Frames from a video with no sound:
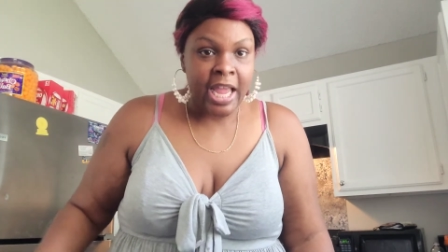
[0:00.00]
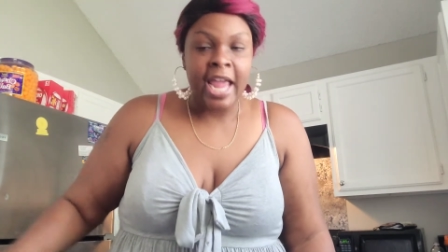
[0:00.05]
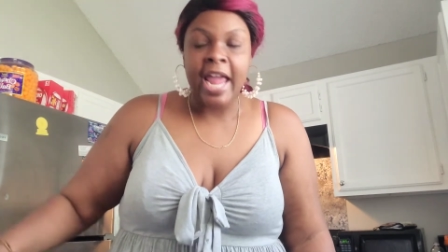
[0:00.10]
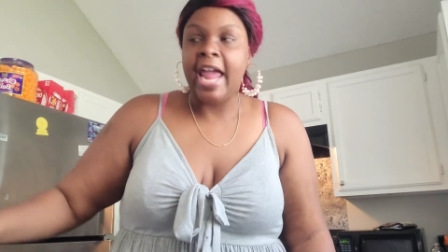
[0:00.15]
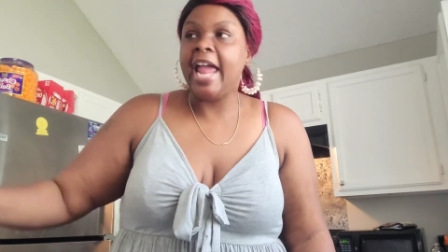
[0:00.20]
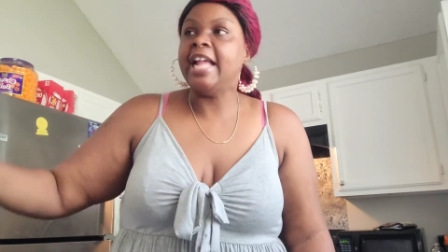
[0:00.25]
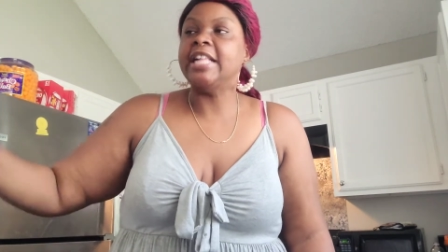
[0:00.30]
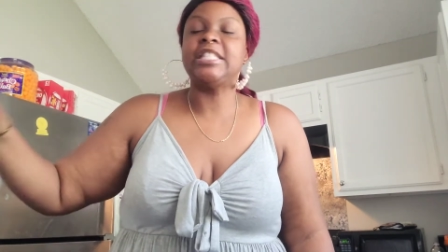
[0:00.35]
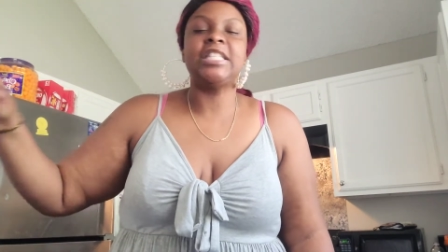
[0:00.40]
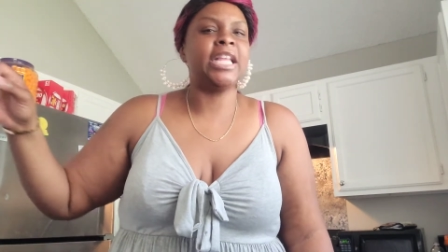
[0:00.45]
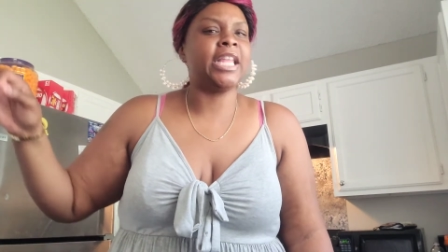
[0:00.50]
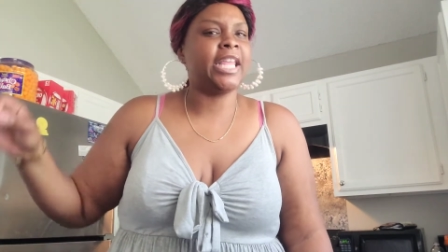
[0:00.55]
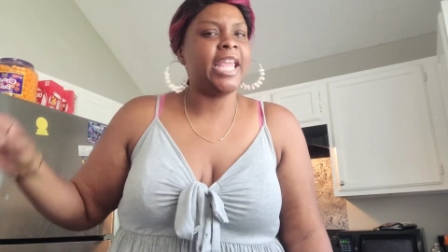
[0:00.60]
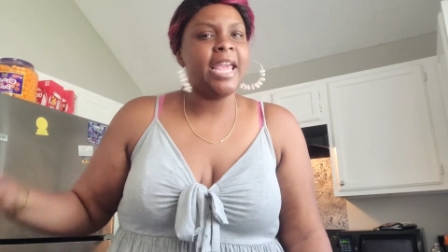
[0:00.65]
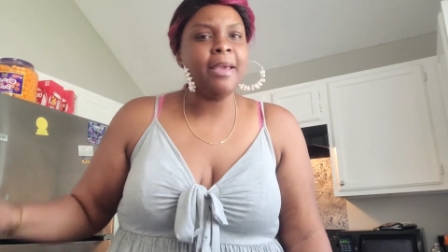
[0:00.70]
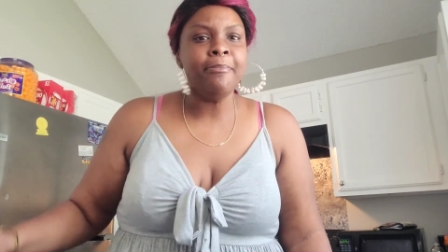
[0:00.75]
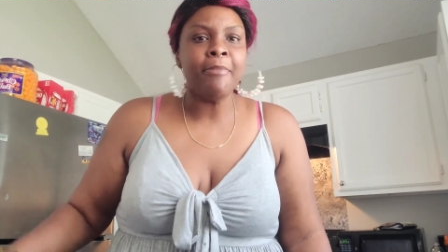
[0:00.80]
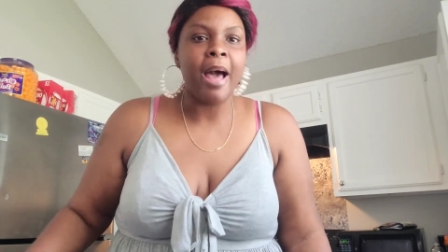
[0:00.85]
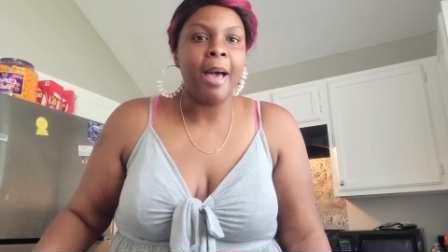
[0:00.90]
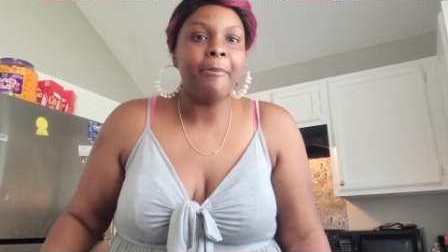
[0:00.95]
and to
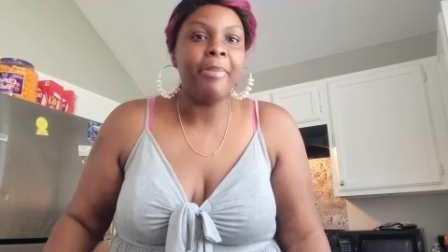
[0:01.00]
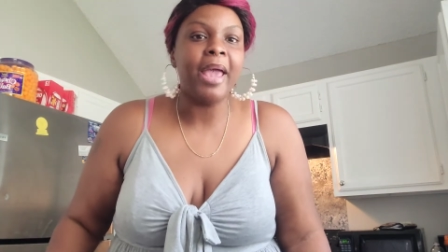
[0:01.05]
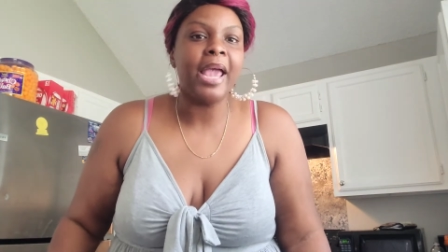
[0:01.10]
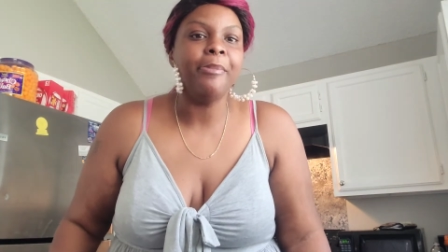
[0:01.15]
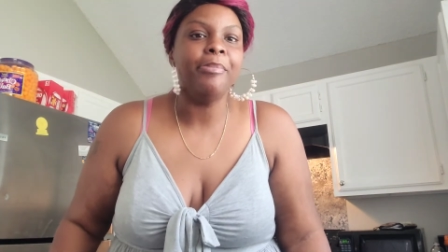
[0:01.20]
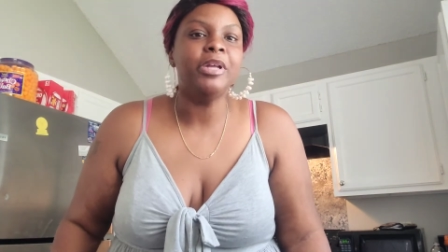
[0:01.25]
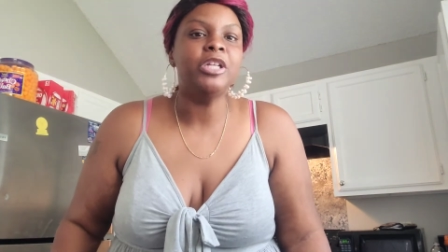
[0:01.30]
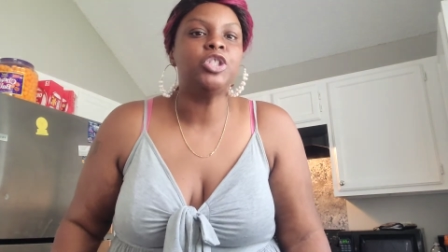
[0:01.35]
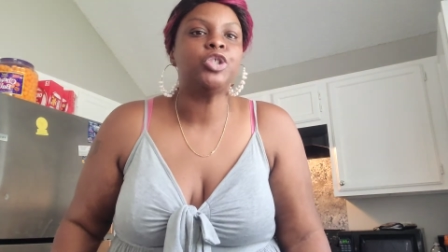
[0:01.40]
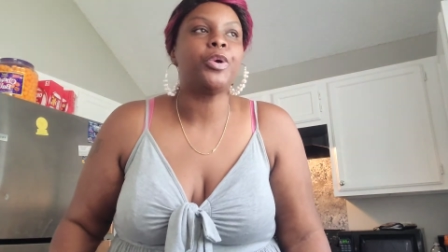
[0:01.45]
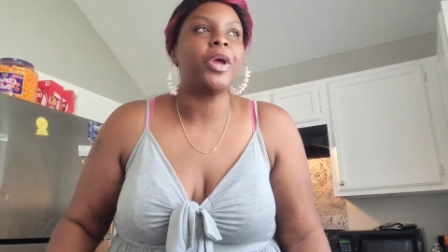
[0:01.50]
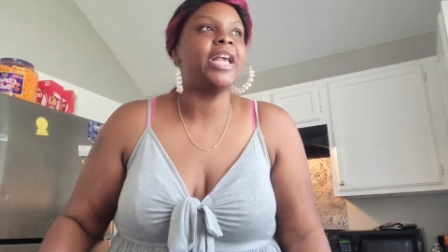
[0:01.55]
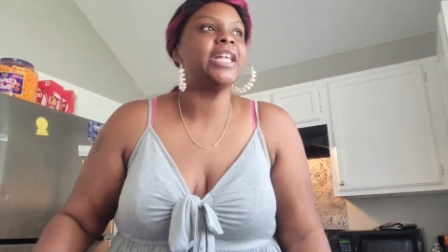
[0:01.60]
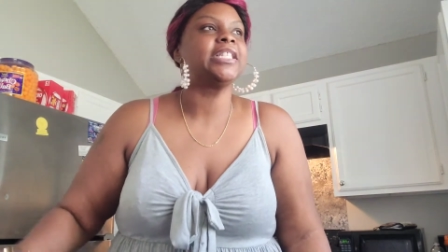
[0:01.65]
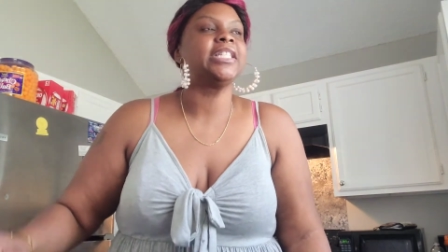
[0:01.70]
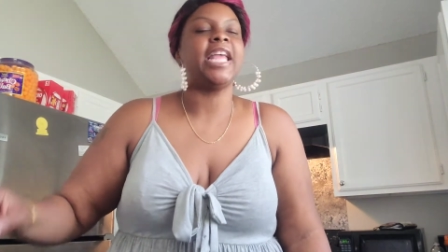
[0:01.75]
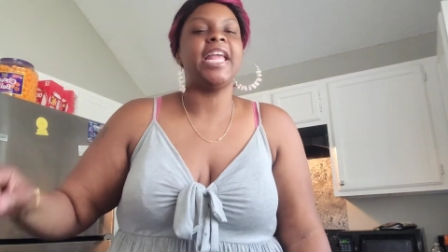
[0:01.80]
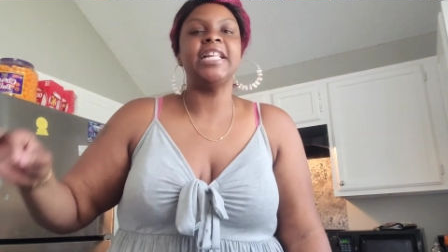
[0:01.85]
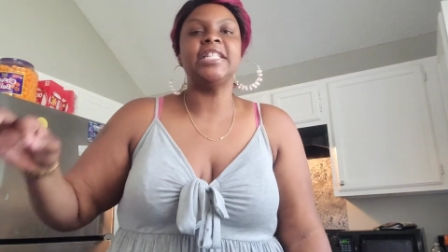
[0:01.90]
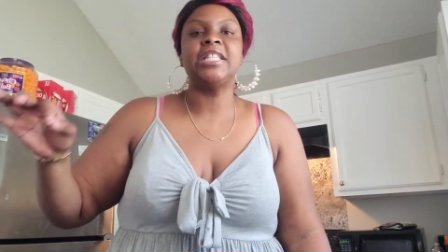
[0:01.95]
get my baby
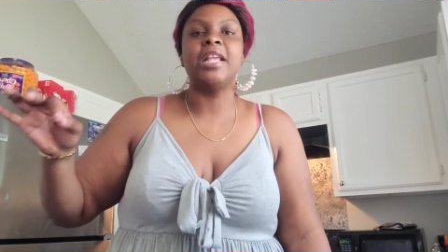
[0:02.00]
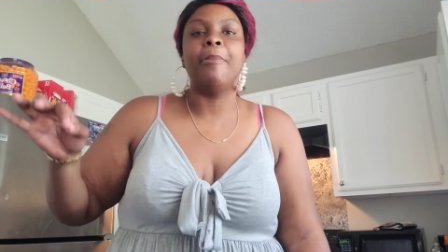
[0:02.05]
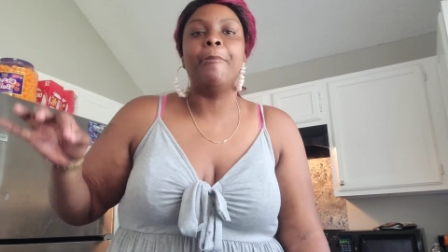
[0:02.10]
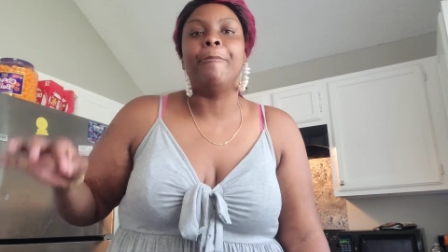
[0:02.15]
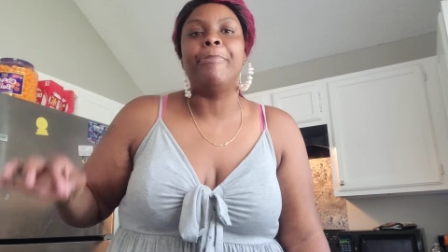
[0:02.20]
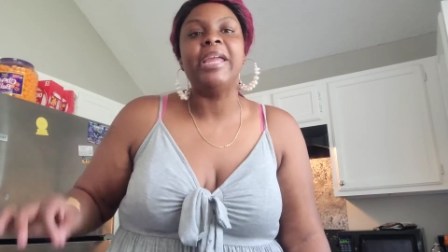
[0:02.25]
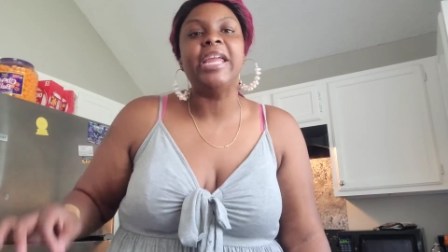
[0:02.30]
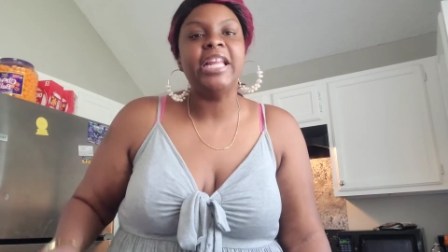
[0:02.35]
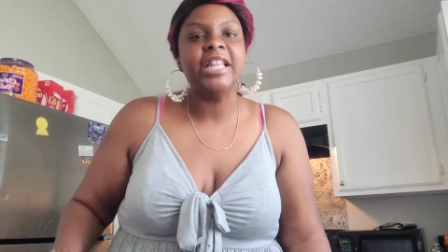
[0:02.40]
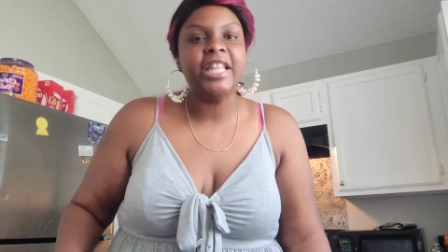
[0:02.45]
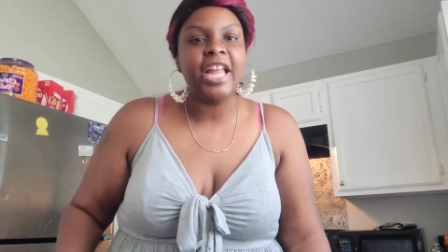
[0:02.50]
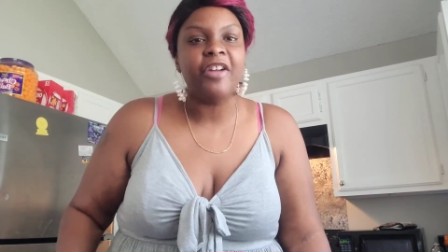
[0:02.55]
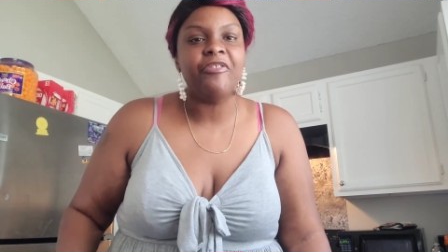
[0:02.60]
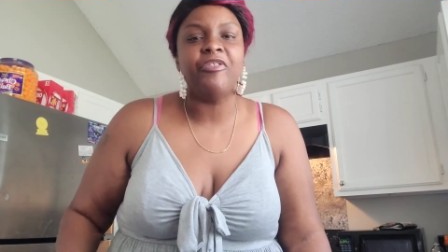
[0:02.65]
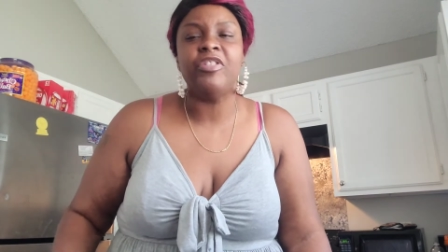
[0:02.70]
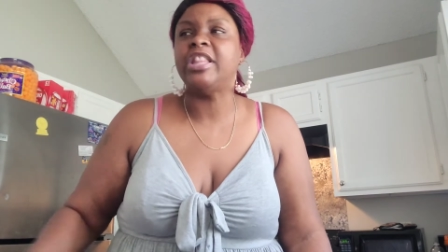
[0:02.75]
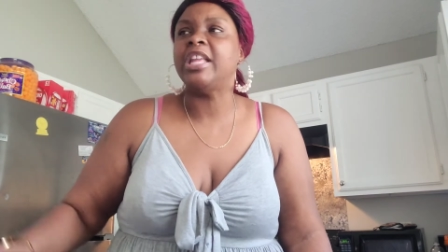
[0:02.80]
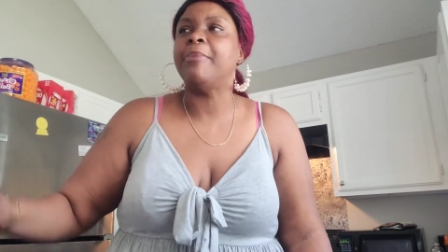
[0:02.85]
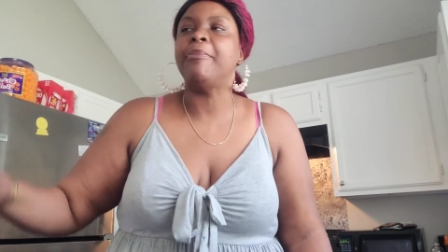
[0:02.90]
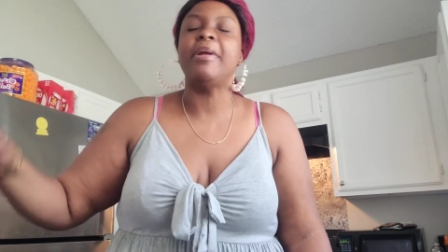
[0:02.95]
dressed, and to be there
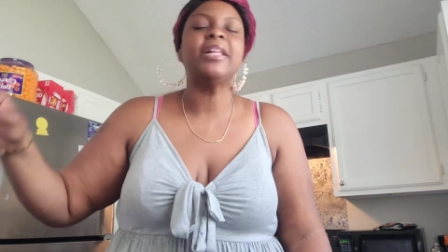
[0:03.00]
for them,